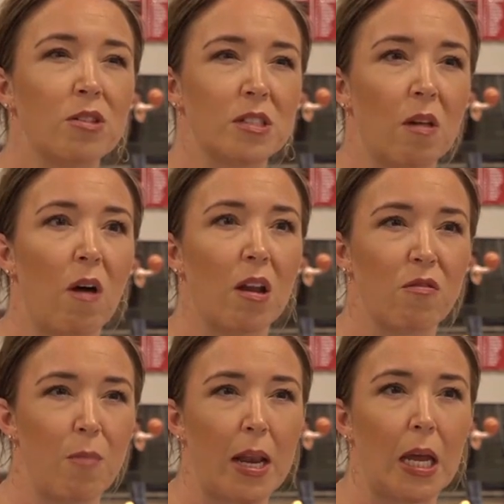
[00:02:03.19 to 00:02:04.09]
is a lot
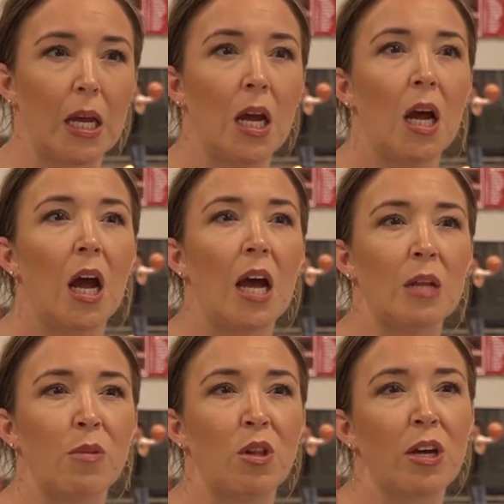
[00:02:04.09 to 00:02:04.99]
of money.
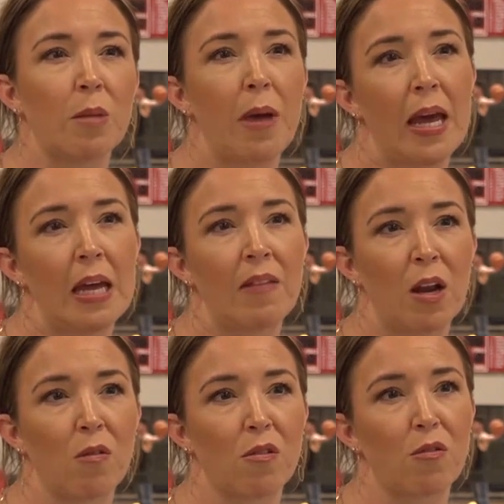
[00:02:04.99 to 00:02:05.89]
And then we look at paying
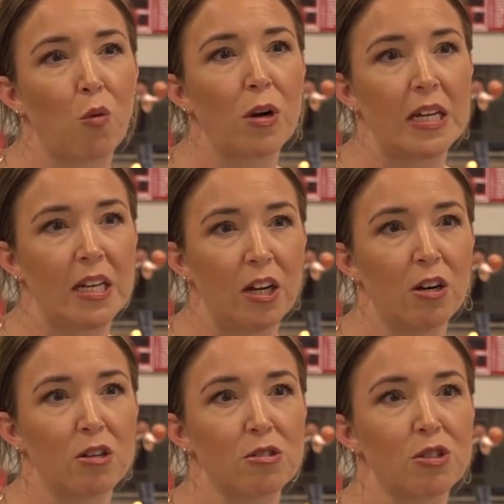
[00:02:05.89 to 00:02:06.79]
that over 40
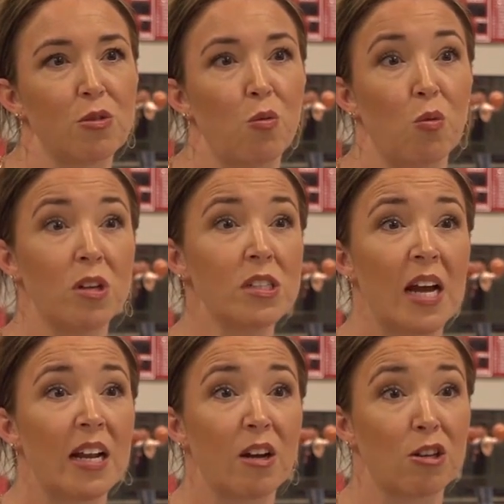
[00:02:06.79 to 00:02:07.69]
years. We're
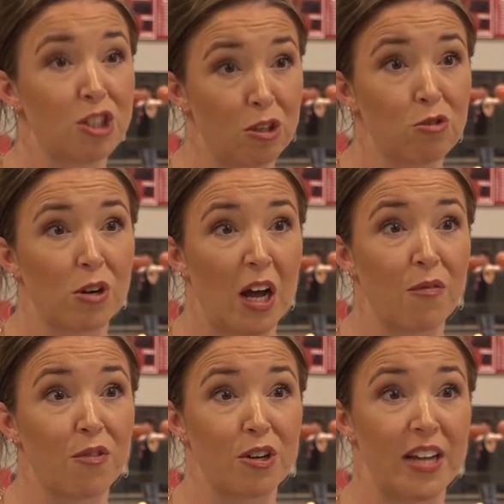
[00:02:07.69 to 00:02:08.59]
signing our children
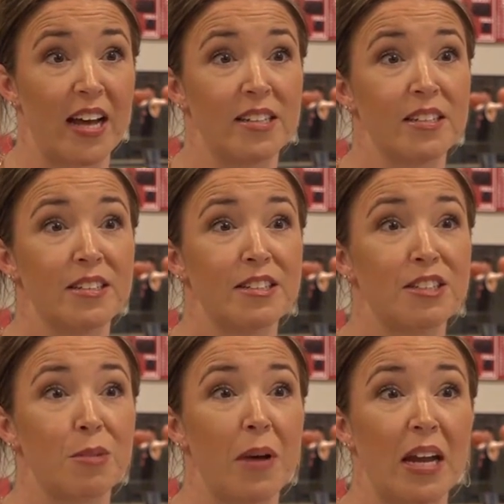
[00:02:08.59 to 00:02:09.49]
up for debt
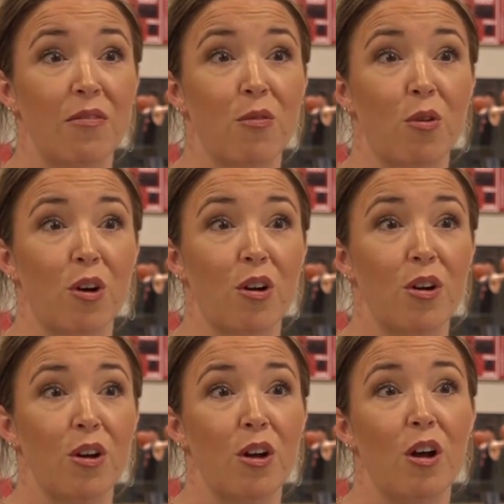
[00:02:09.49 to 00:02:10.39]
to pay for
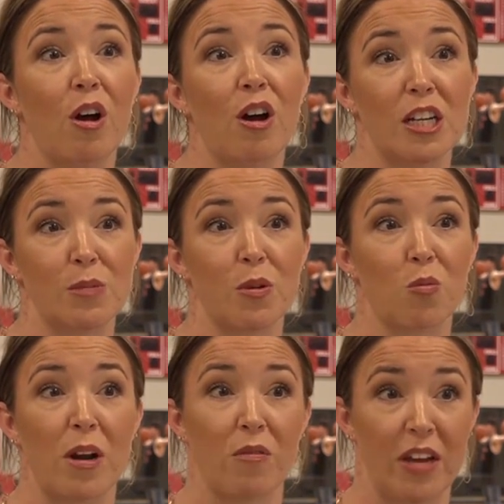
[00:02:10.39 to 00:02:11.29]
a
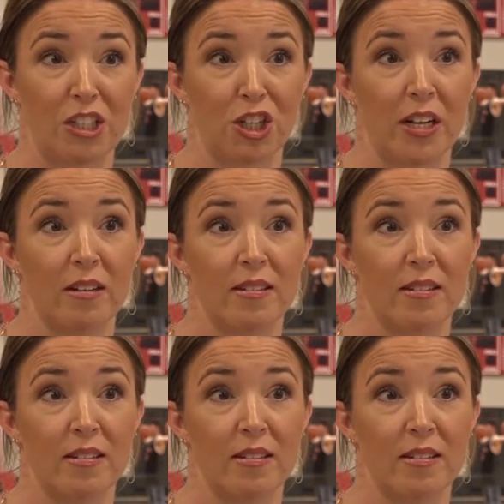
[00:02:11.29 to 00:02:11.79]
hospital renovation.